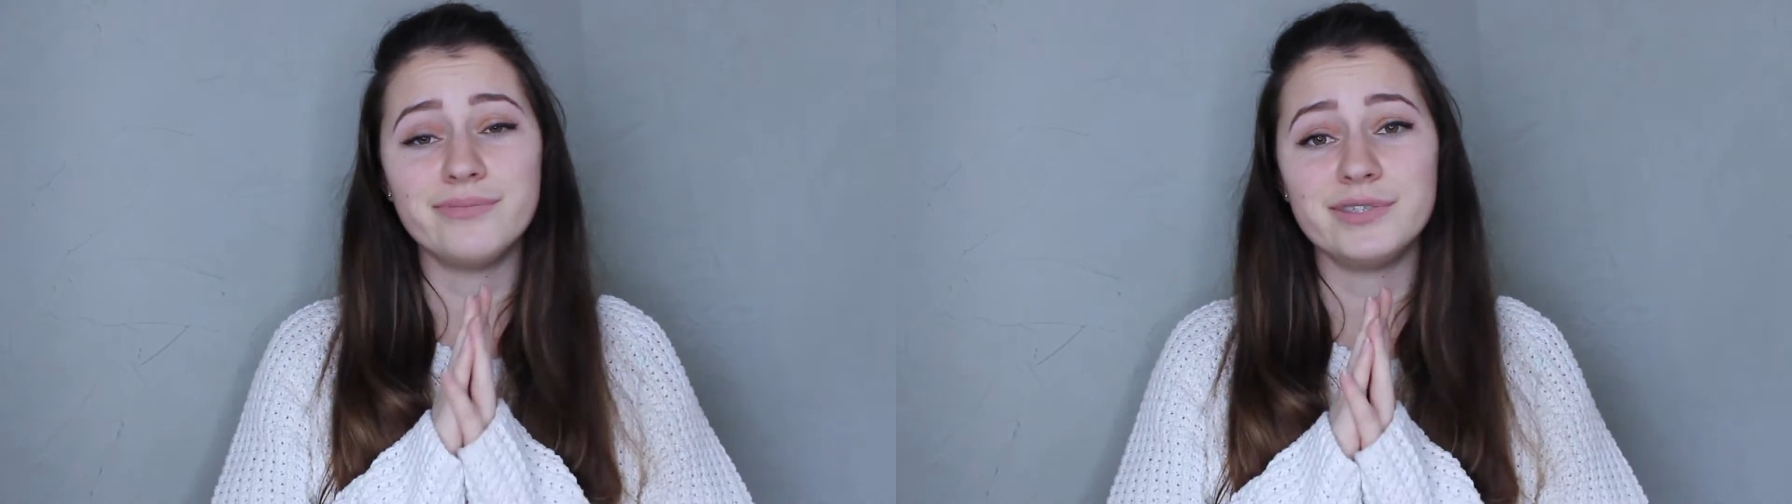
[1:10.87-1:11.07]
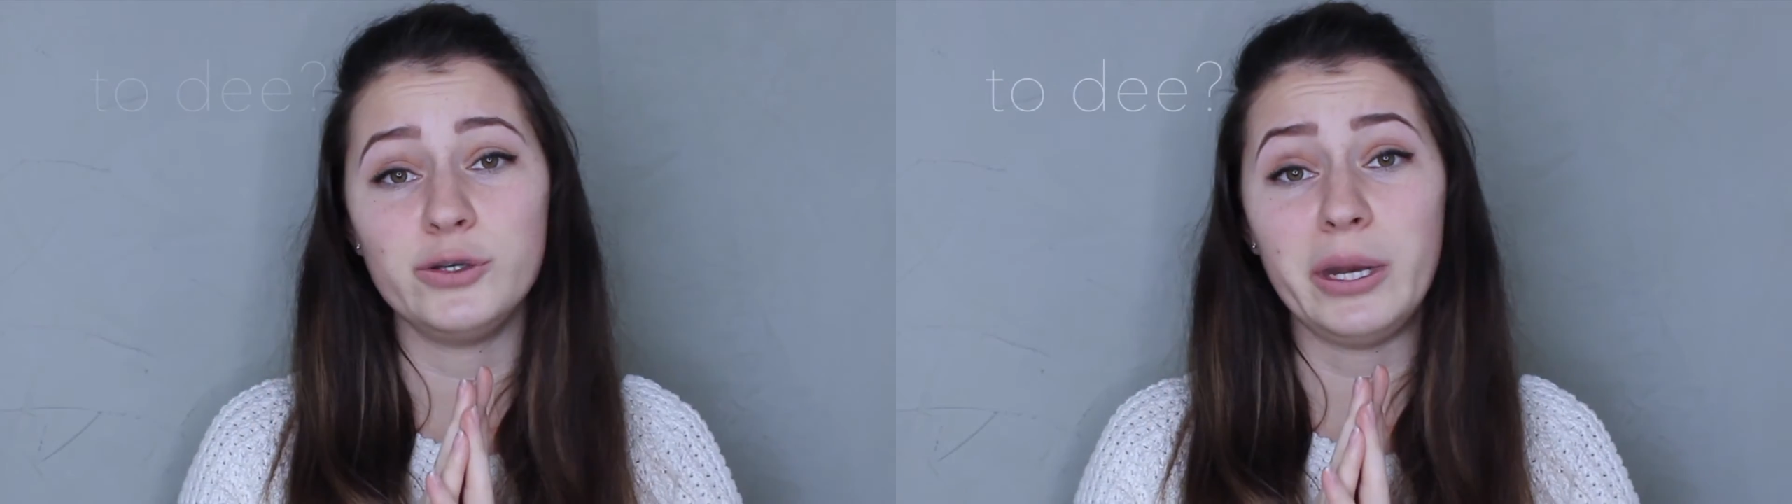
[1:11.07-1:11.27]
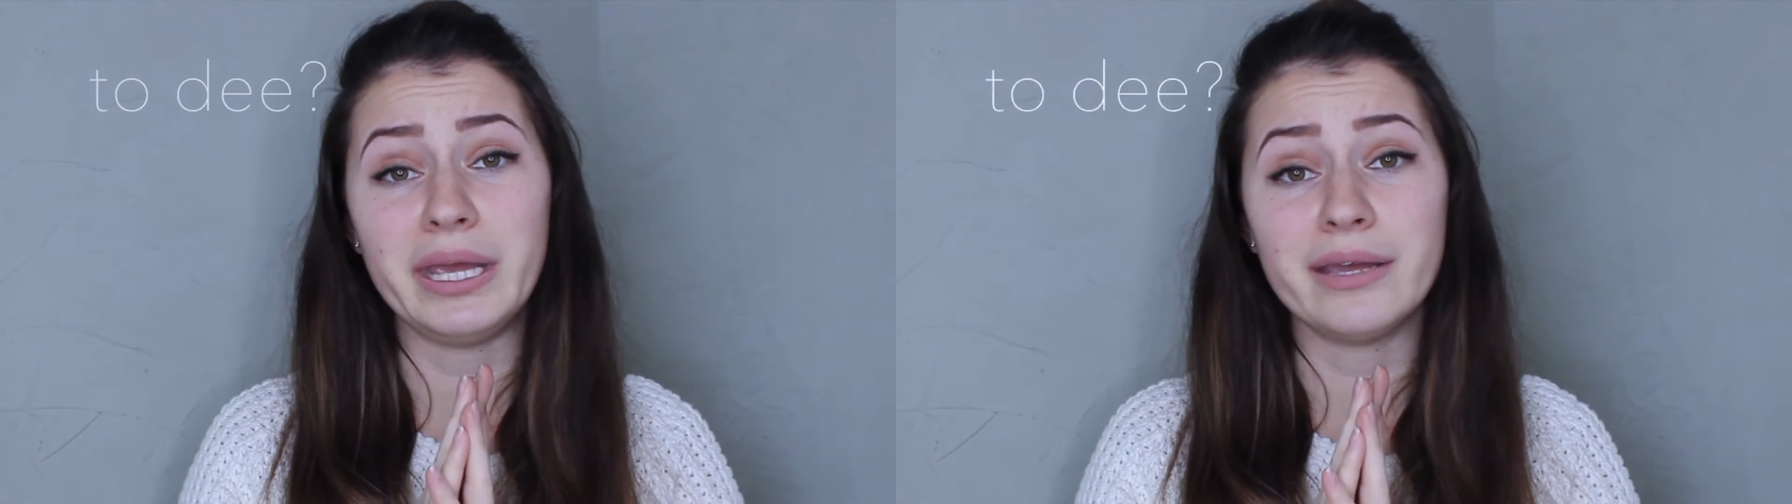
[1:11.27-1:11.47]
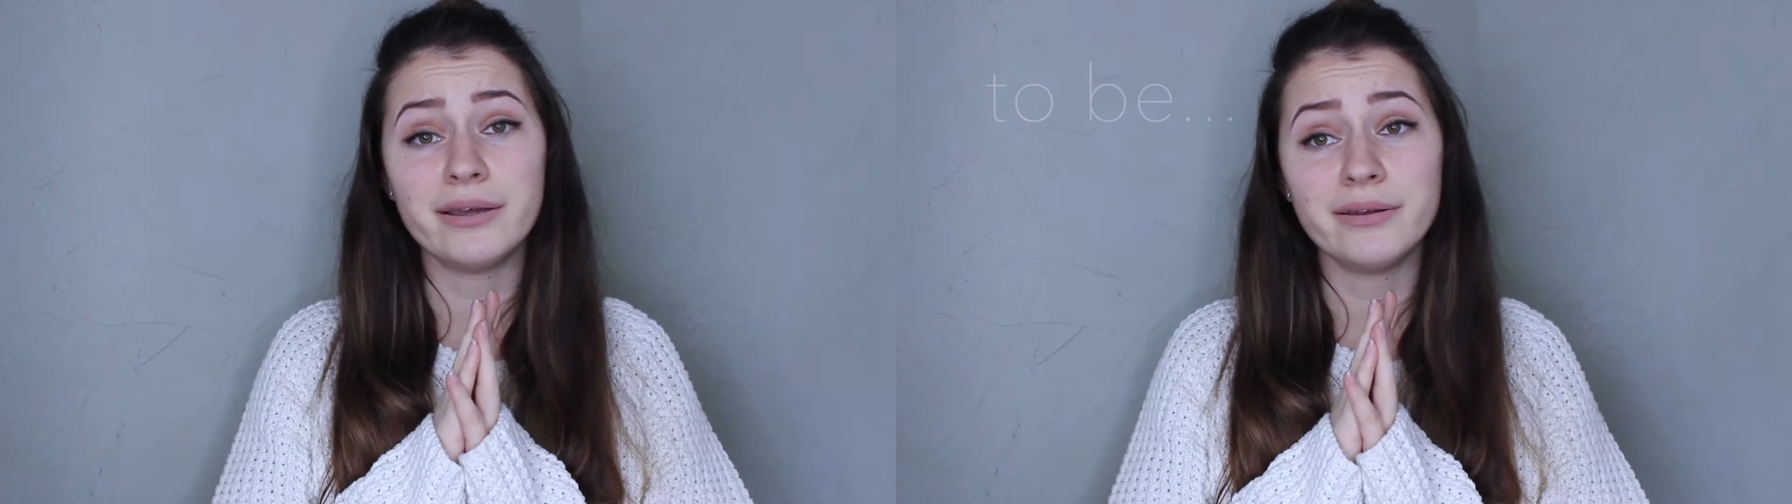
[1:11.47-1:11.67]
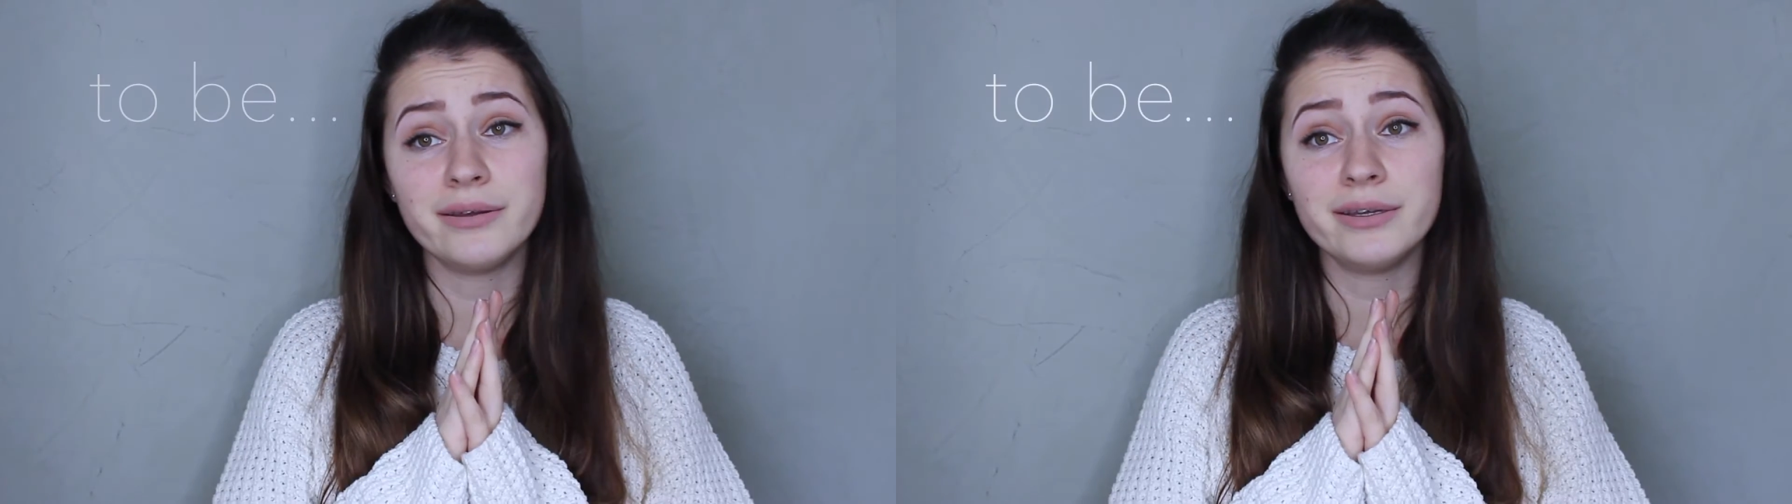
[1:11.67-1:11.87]
today
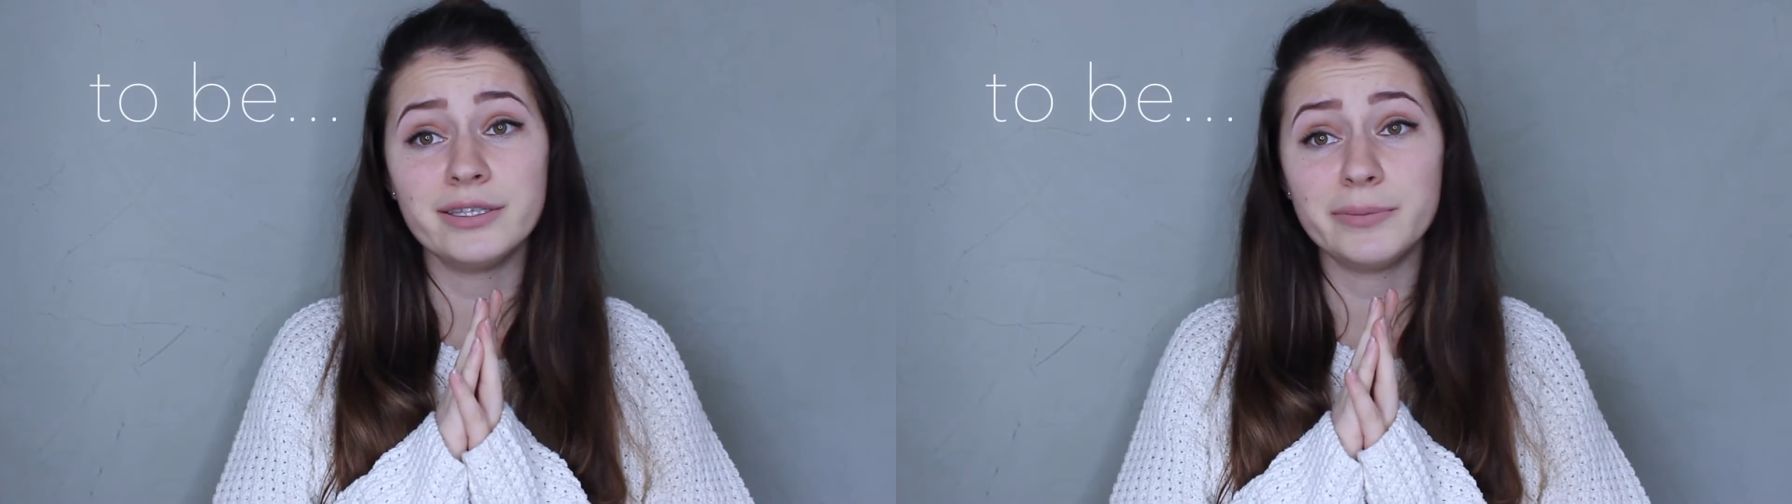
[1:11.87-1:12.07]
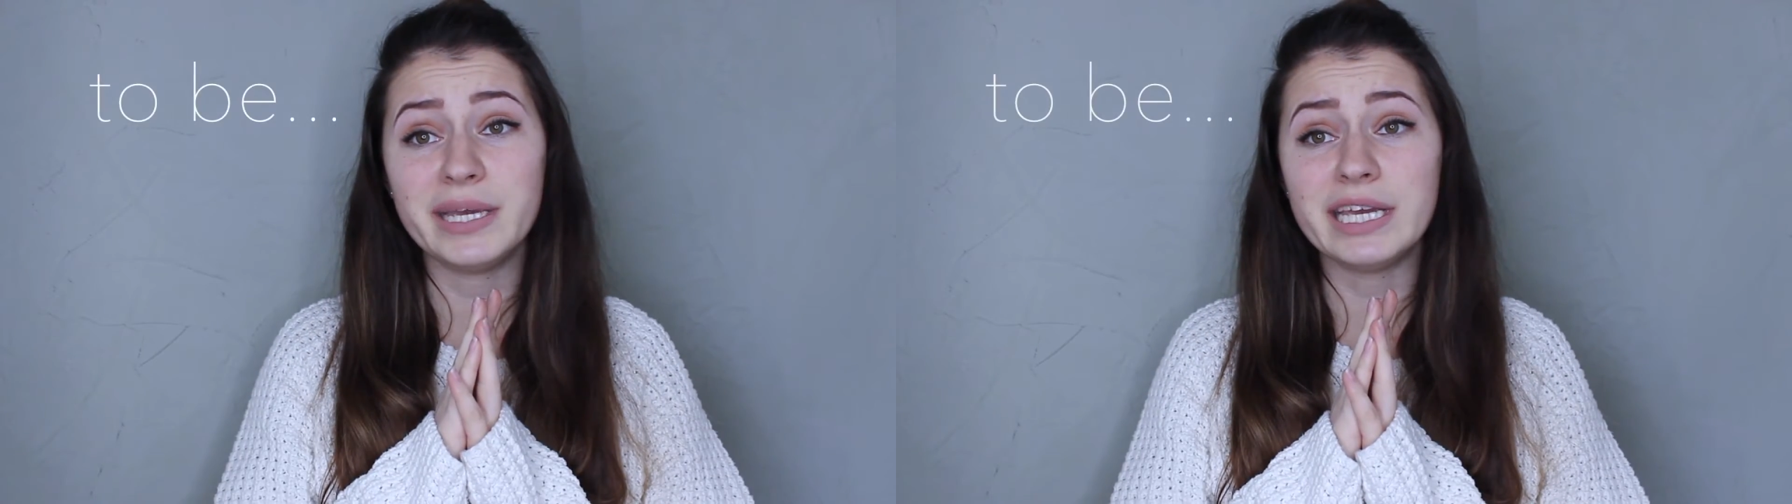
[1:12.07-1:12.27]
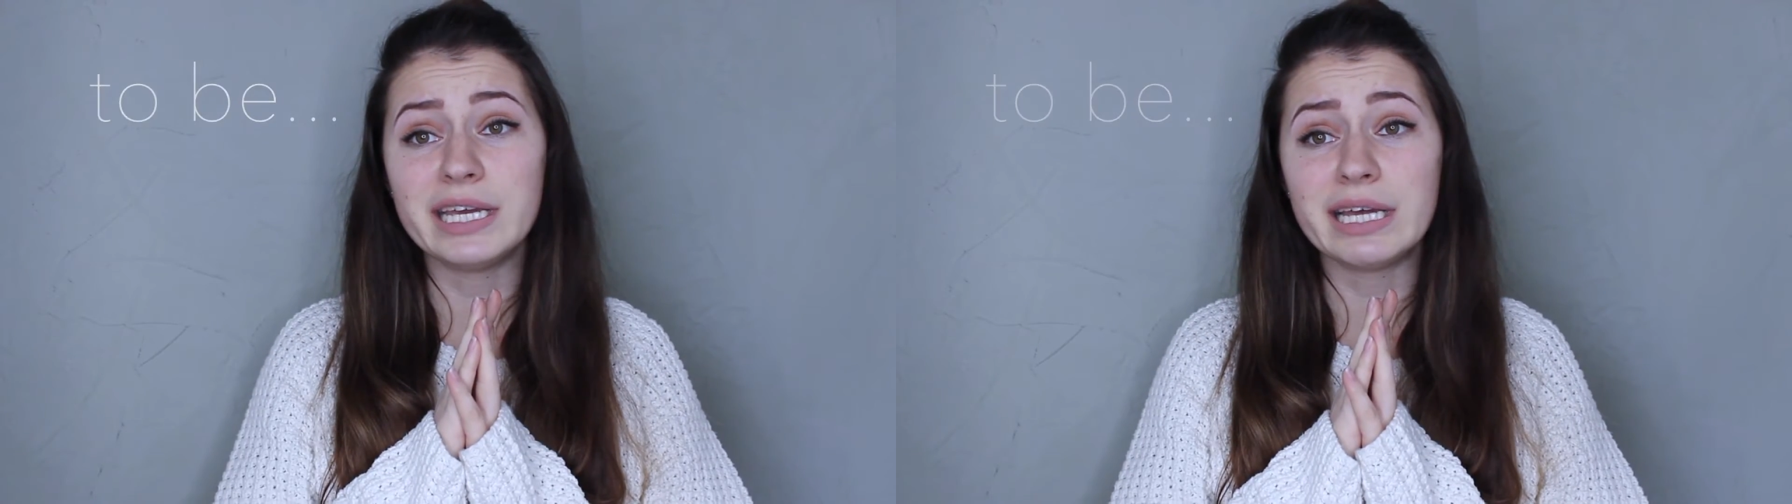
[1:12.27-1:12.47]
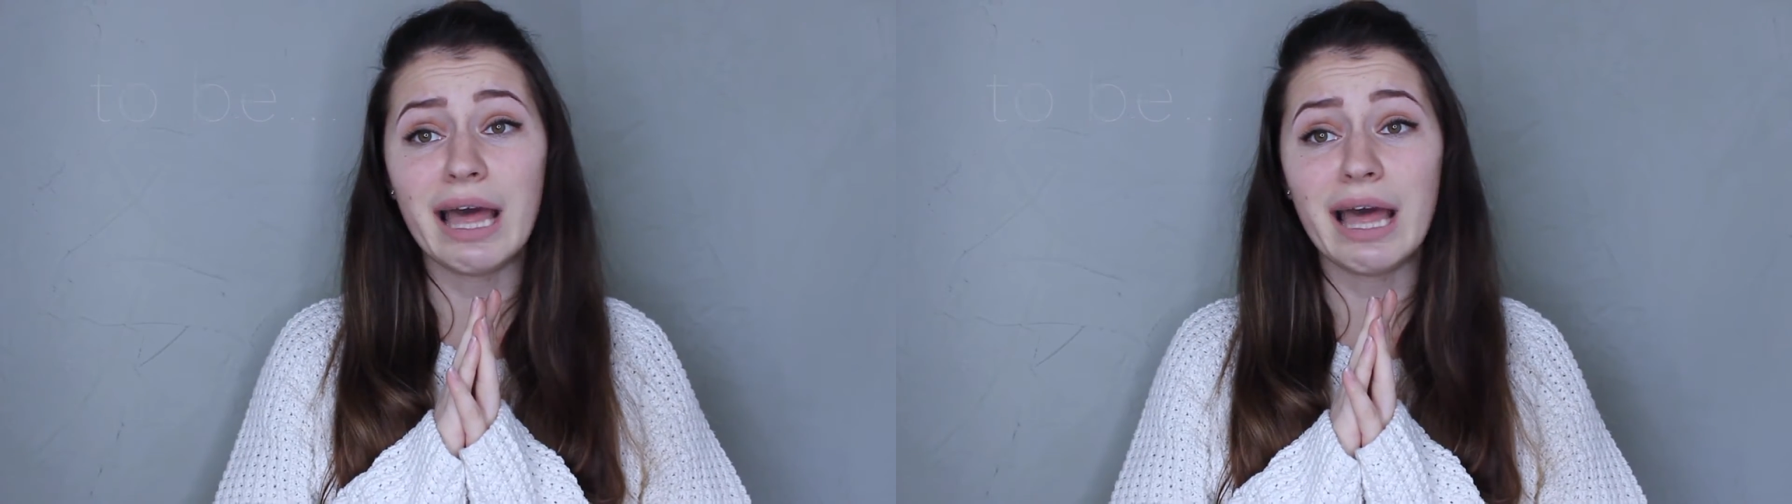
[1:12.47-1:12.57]
to be.